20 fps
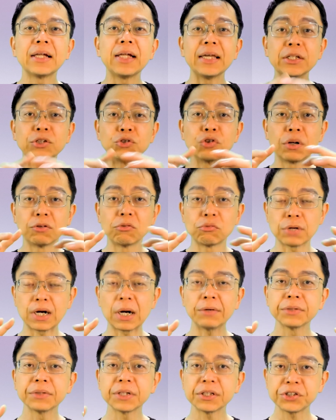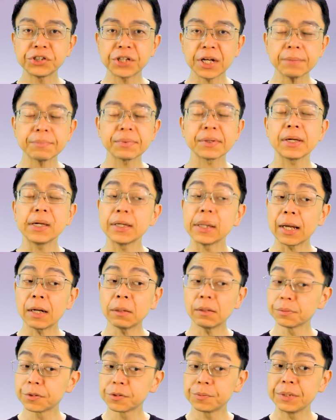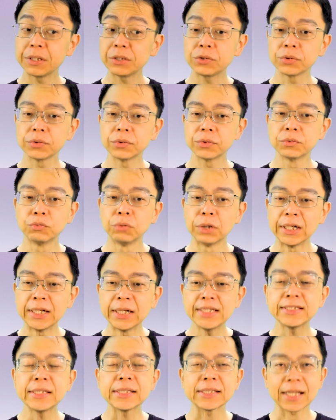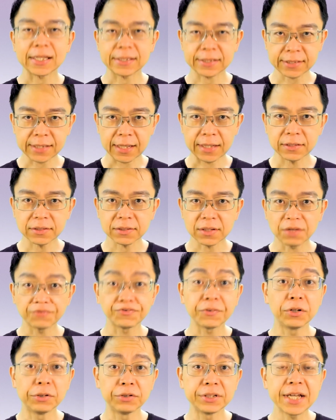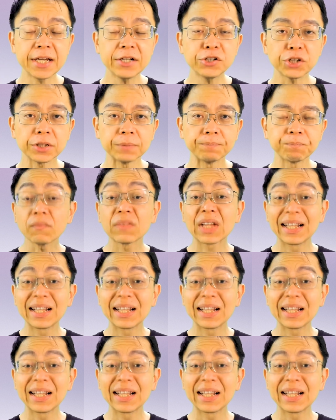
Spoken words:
into a rounded shape, it helps me to release that state of irritation.